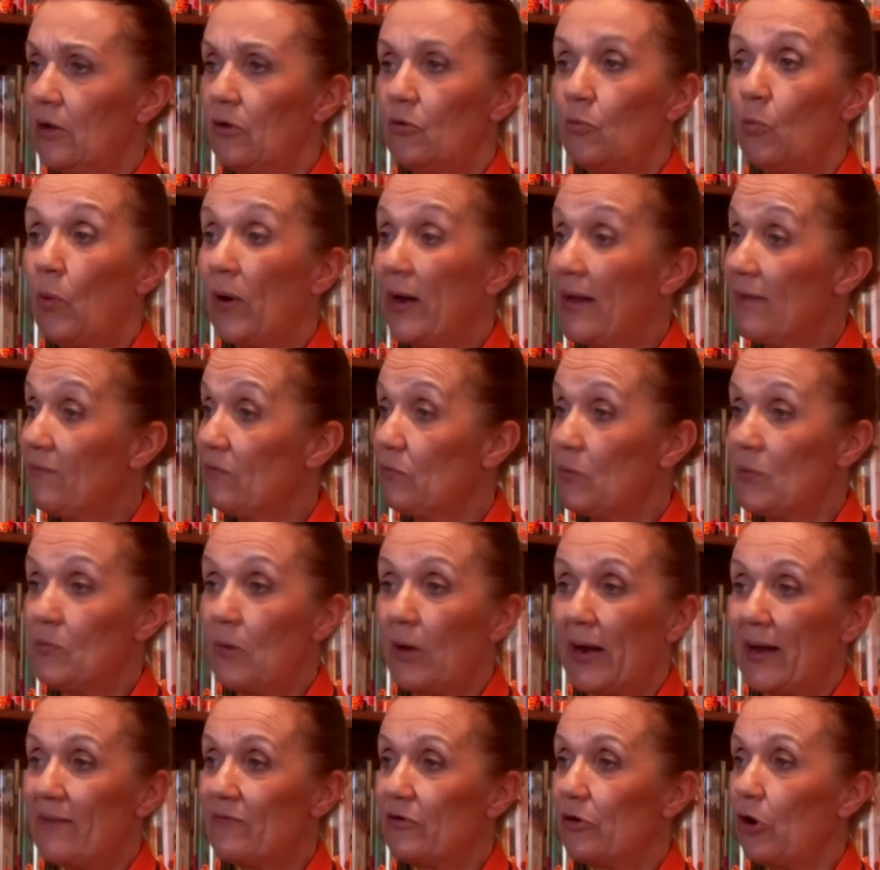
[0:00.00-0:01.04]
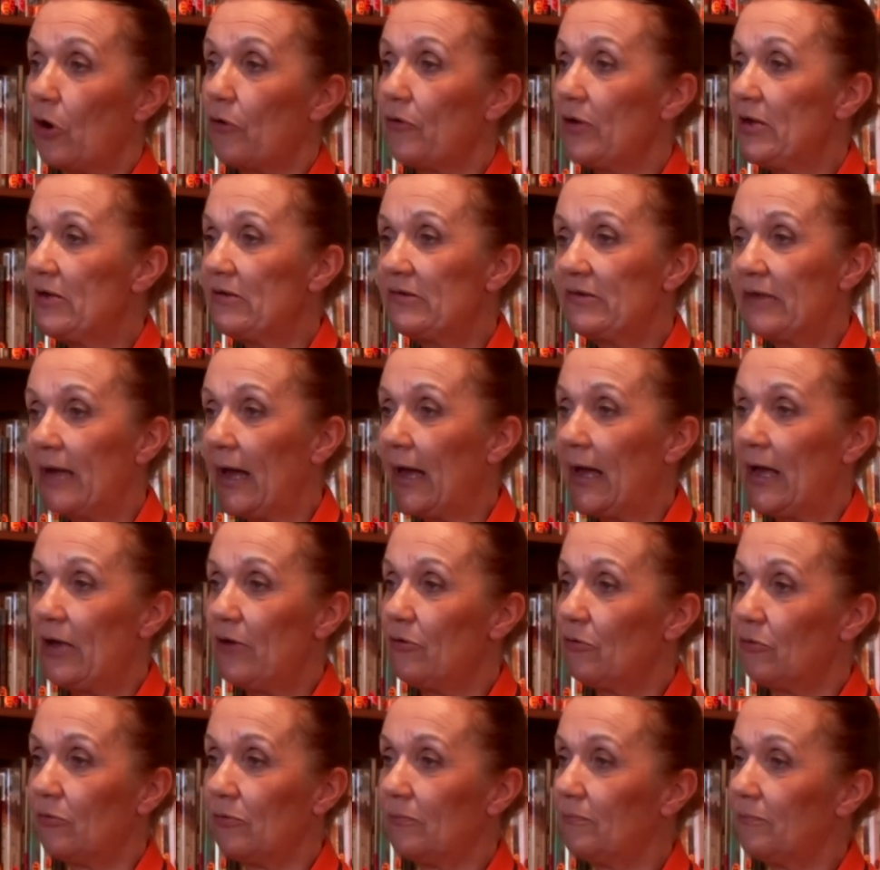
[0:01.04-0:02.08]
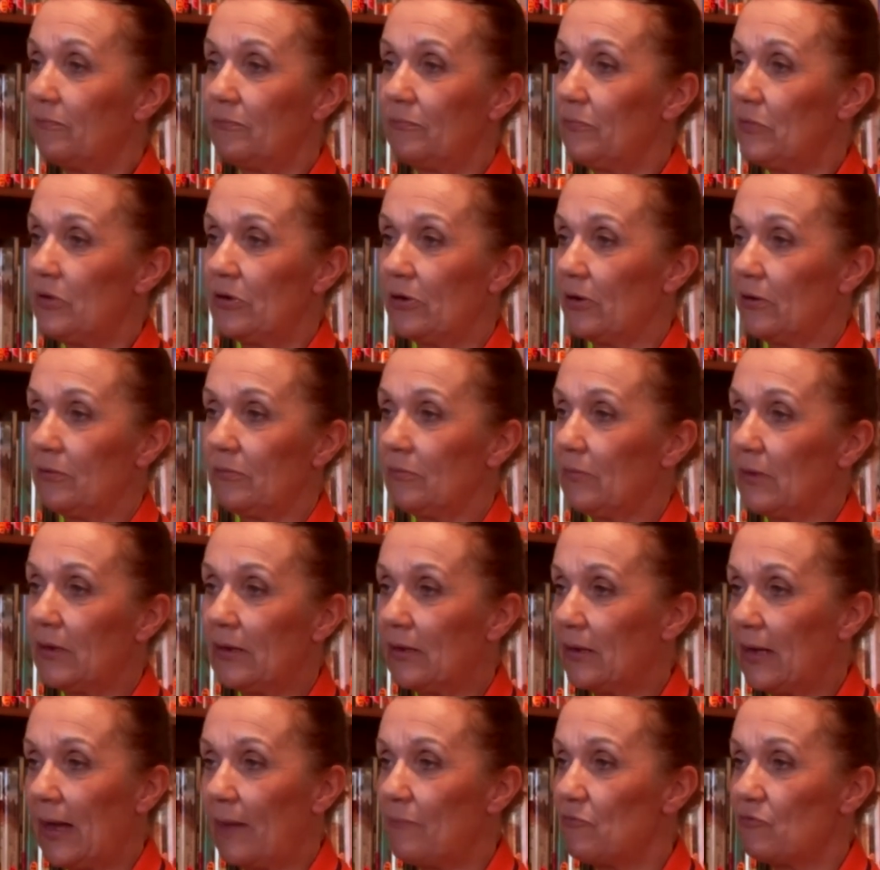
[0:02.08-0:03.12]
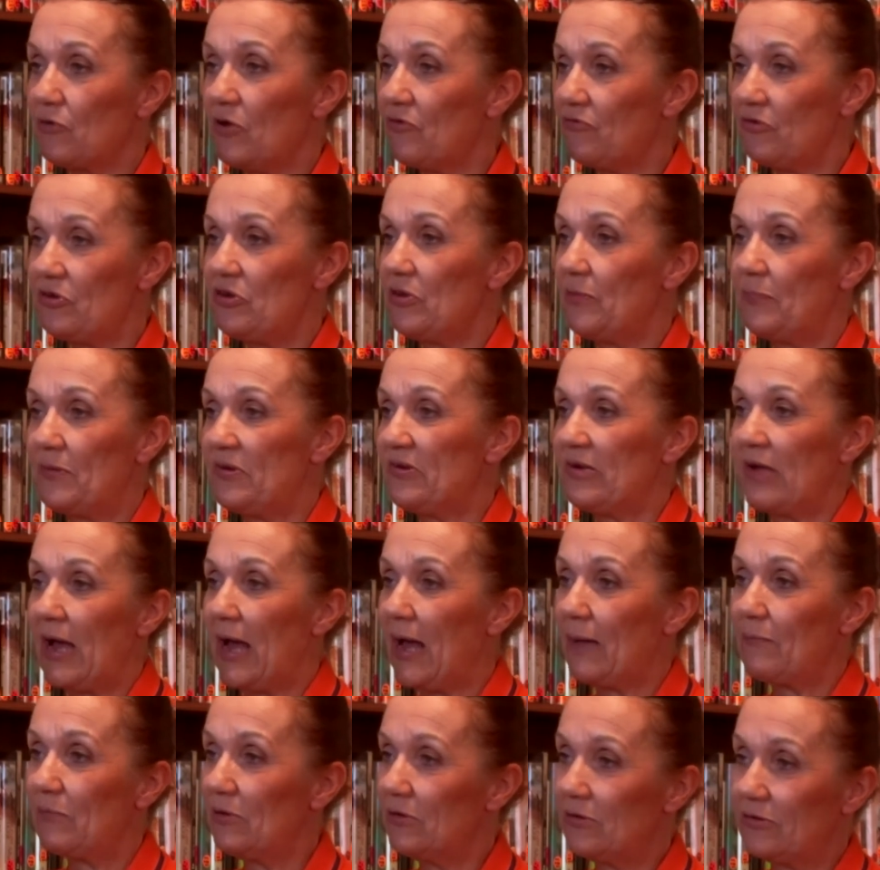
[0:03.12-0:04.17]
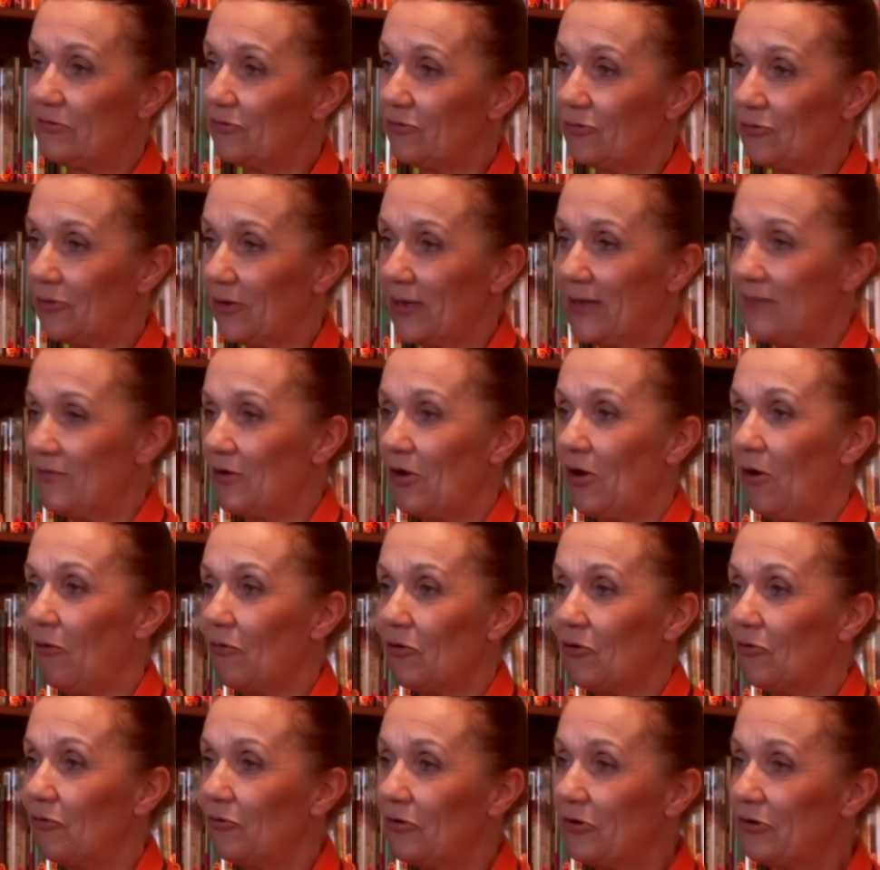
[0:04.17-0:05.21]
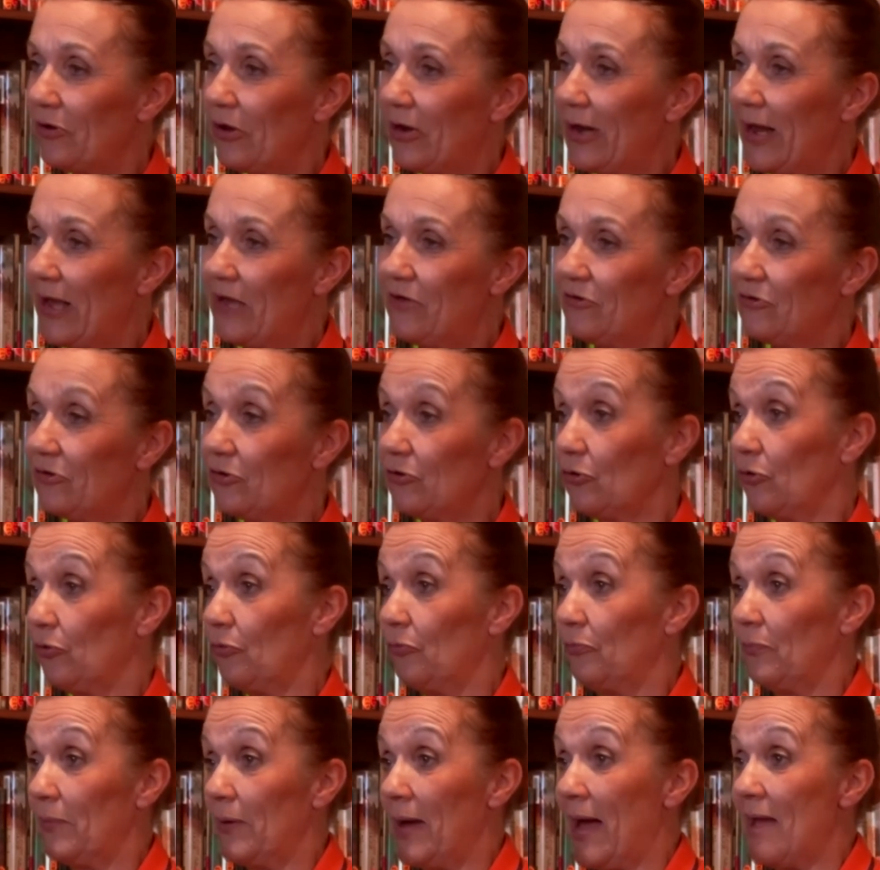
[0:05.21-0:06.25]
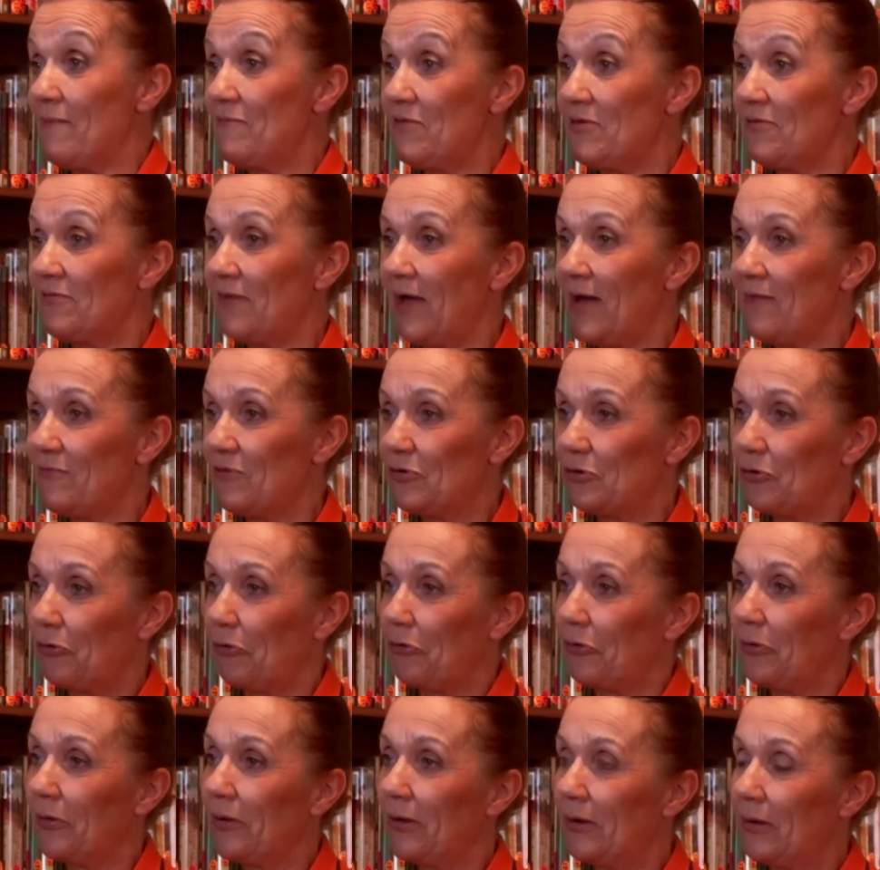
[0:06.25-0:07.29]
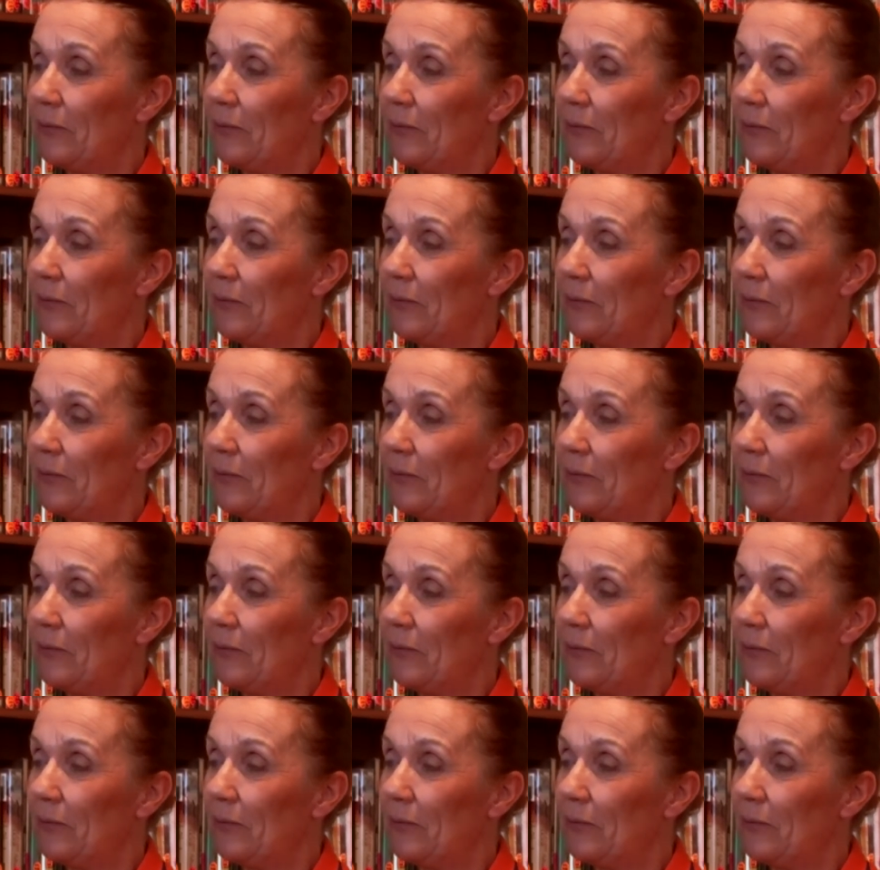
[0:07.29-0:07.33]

Whatever we might have an orange day, or you know, come dressed in your pajamas, or give a gold coin donation, or have your favourite dog